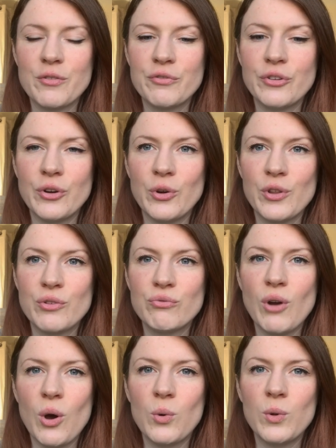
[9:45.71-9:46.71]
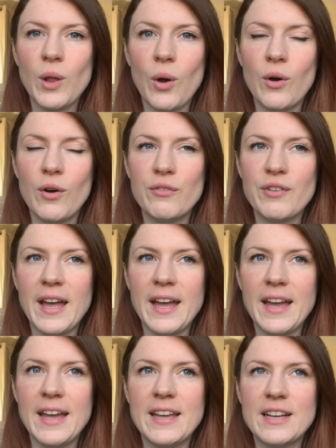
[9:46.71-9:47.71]
for the role of
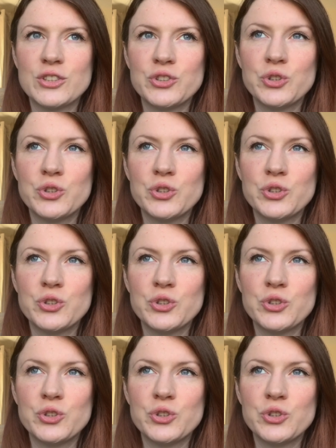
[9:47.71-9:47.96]
a